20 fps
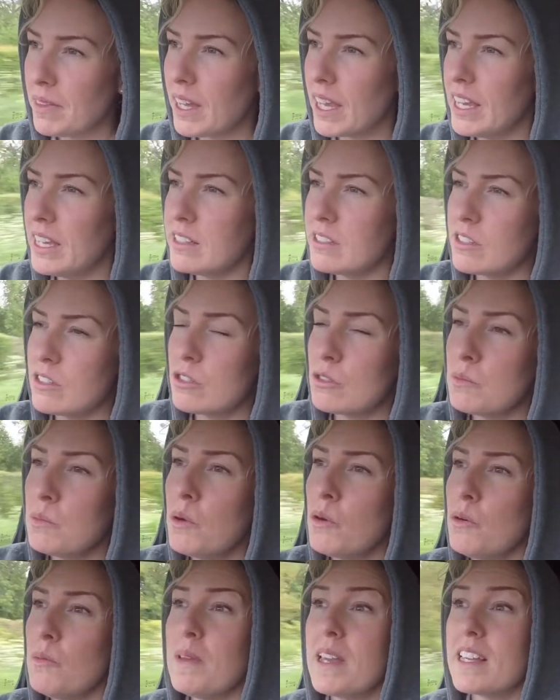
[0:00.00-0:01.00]
It's a
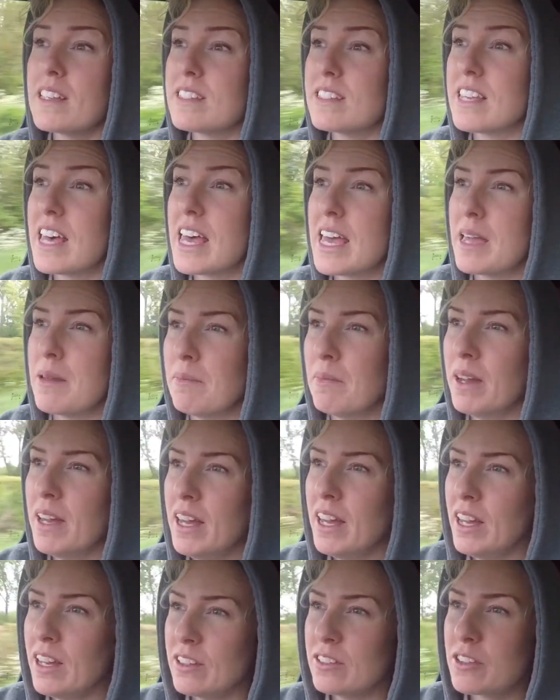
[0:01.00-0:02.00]
small mixed team,
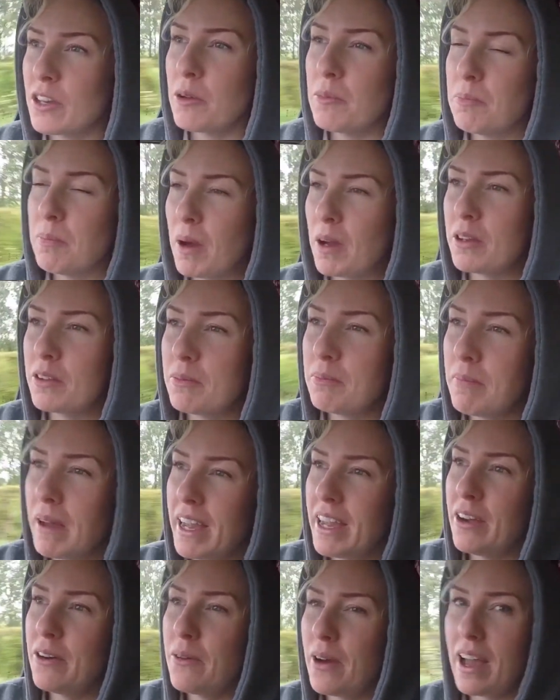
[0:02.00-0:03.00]
so both
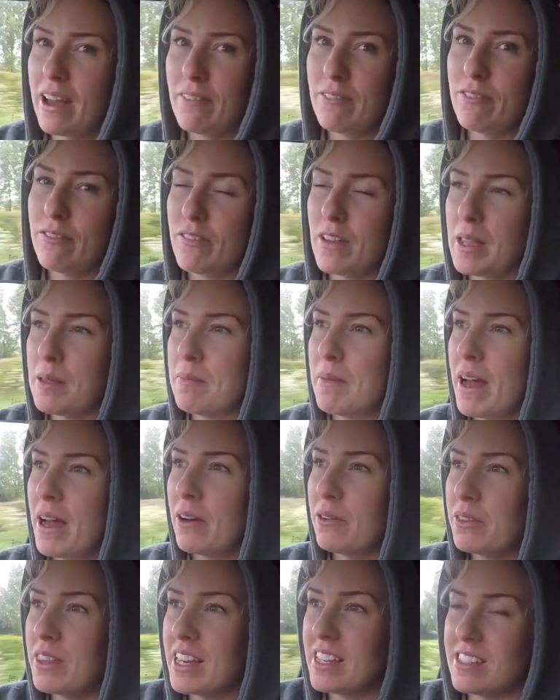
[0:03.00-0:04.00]
male and
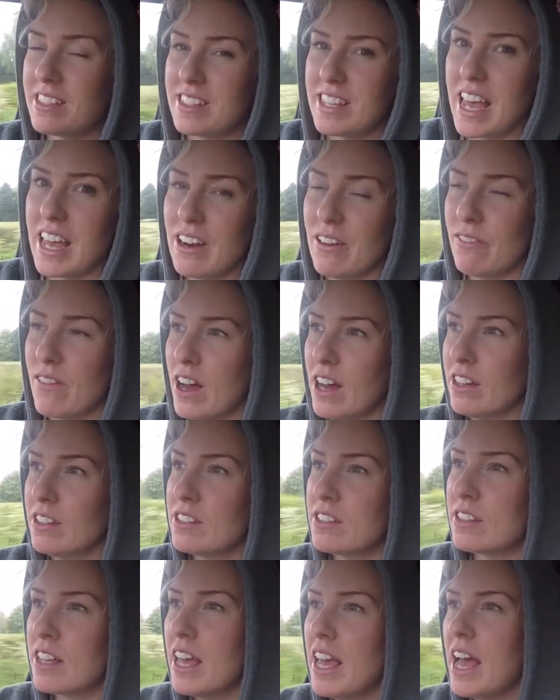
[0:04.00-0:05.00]
female, there's 10 of
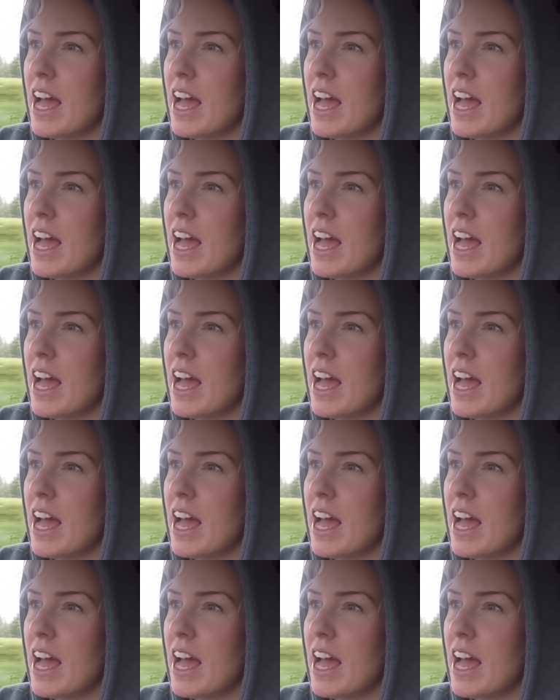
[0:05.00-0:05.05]
us,